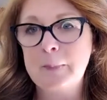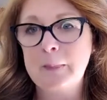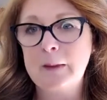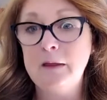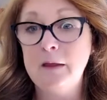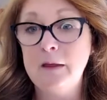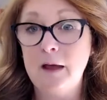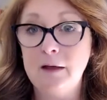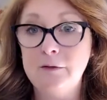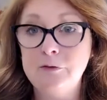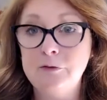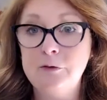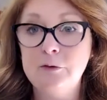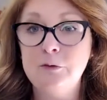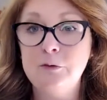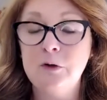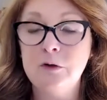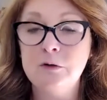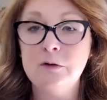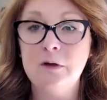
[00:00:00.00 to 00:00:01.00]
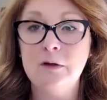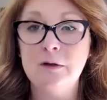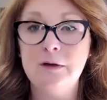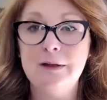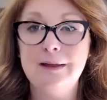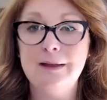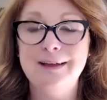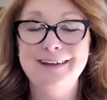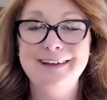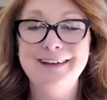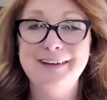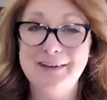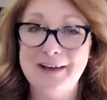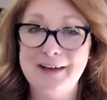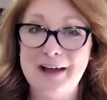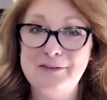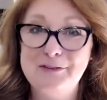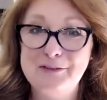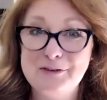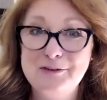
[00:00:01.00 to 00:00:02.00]
You have to not only, you
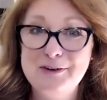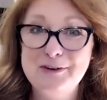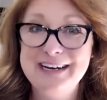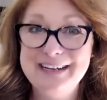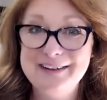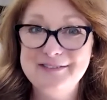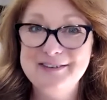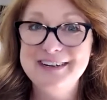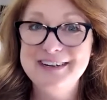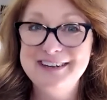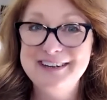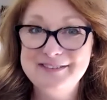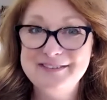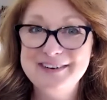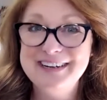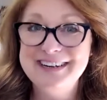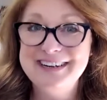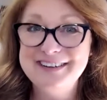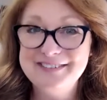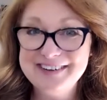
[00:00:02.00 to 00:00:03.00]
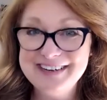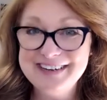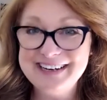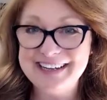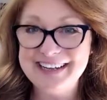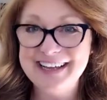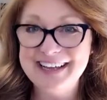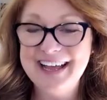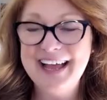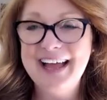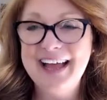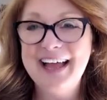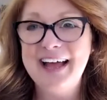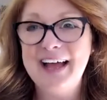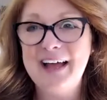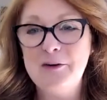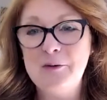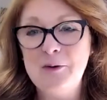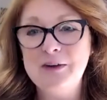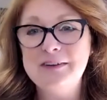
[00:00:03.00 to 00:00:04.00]
have to really, really, really, really
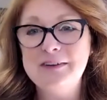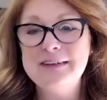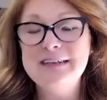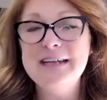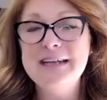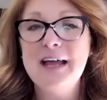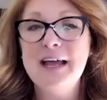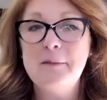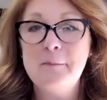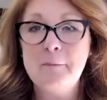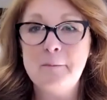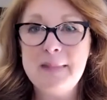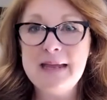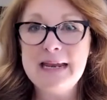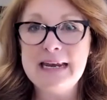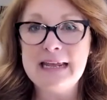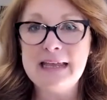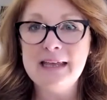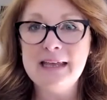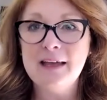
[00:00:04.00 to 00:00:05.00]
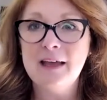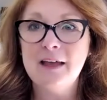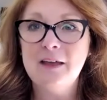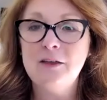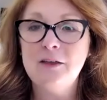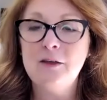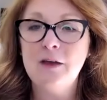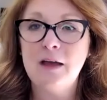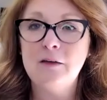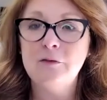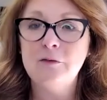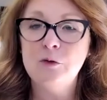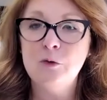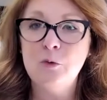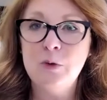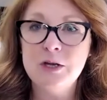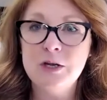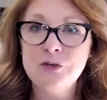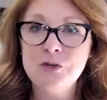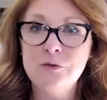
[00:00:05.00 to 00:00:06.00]
want it, meaning you have to
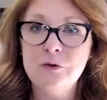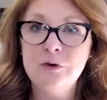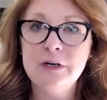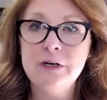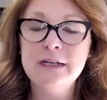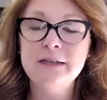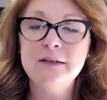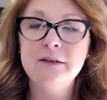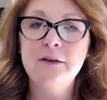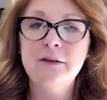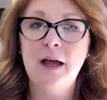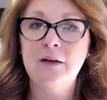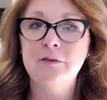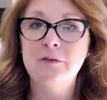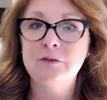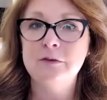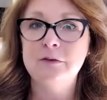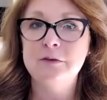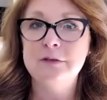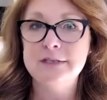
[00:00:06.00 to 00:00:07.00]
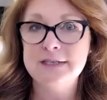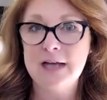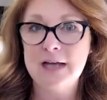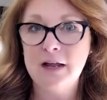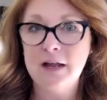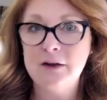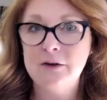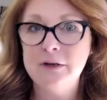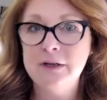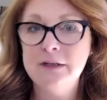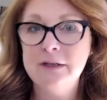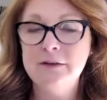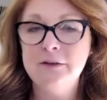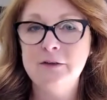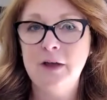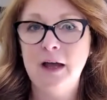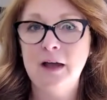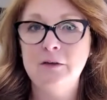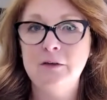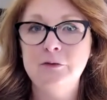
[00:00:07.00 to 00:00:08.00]
wish for it, you have to desire it,
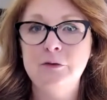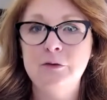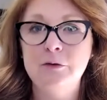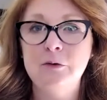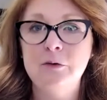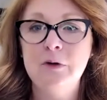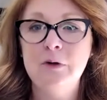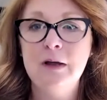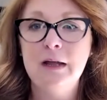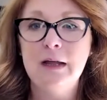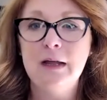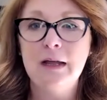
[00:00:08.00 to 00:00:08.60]
you have to